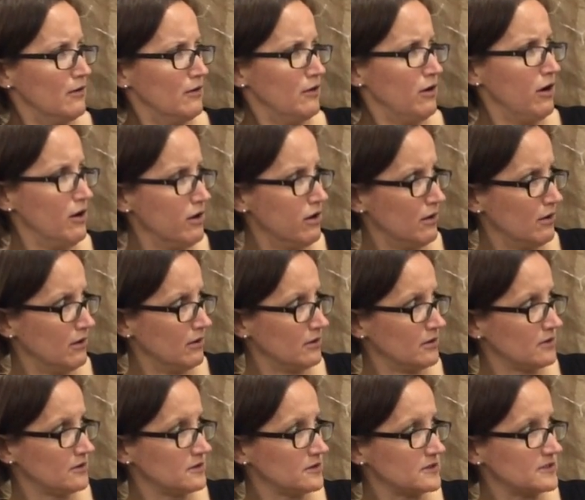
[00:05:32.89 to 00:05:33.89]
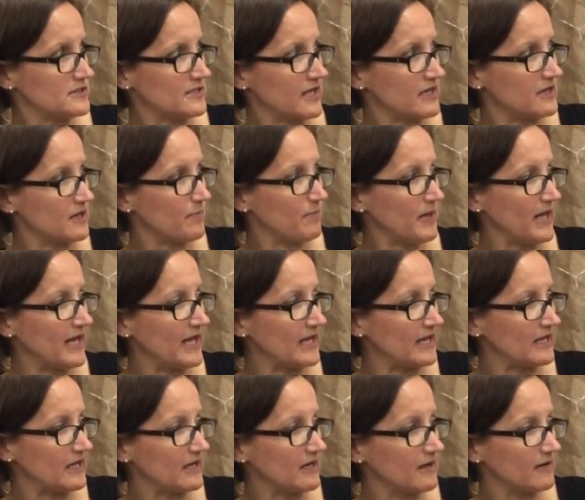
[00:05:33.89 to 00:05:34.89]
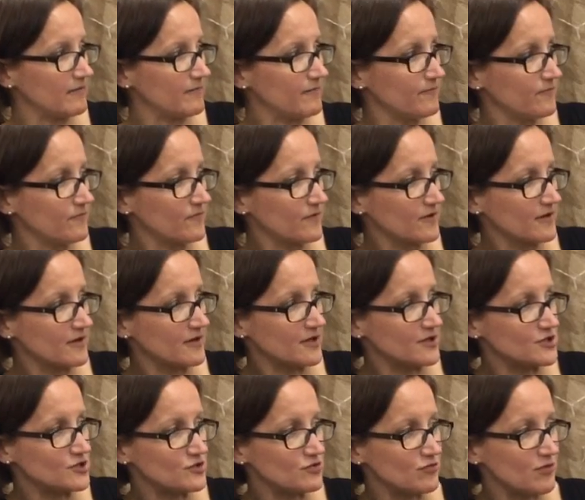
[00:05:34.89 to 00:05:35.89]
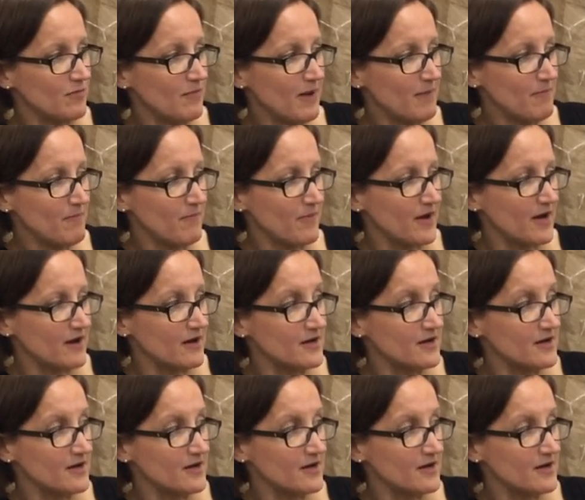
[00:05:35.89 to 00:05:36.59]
Huh, said the pea. Do you remember?